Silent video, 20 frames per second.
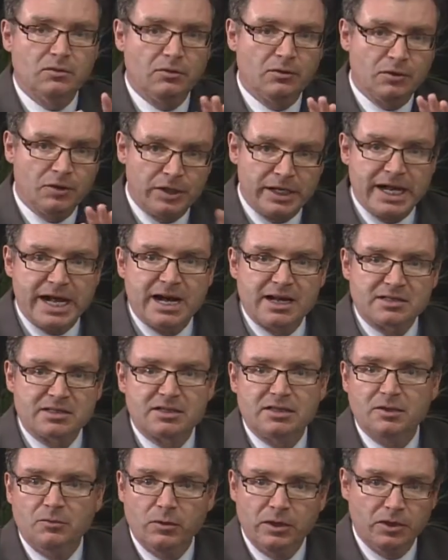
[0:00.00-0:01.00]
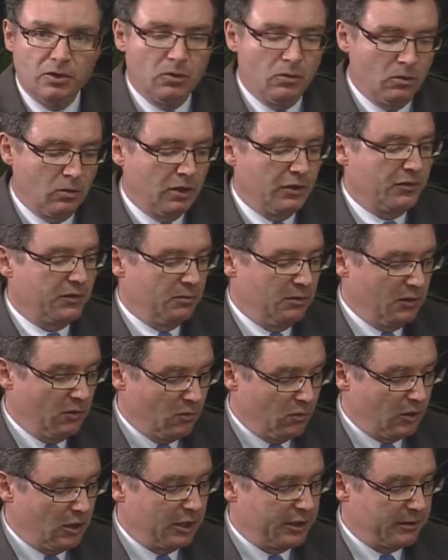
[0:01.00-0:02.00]
They're nasty. We don't want them in the
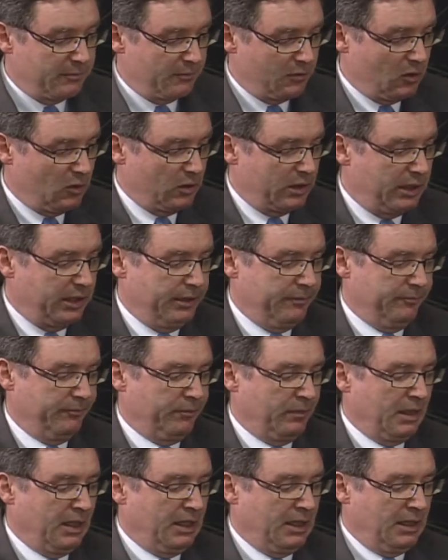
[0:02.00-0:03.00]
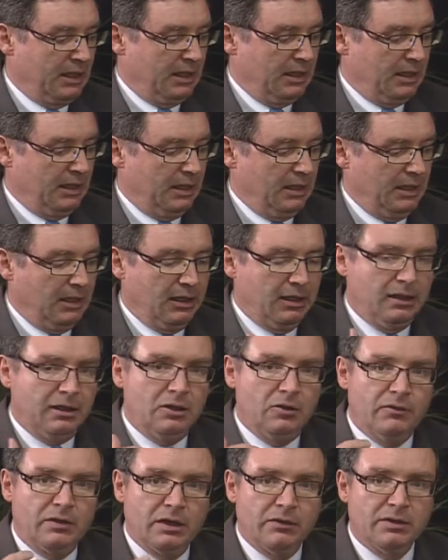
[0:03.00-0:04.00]
water. Okay.
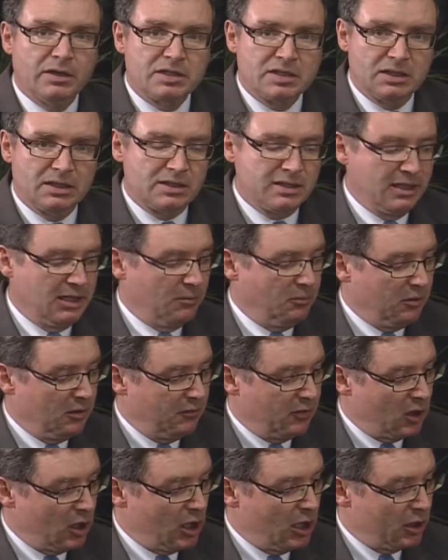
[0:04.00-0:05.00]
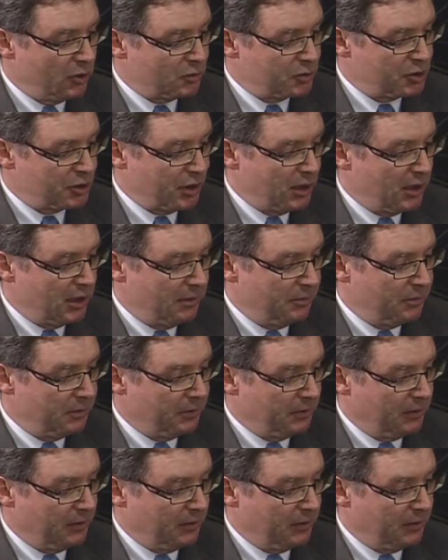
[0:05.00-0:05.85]
You've given us an example of an auto shop,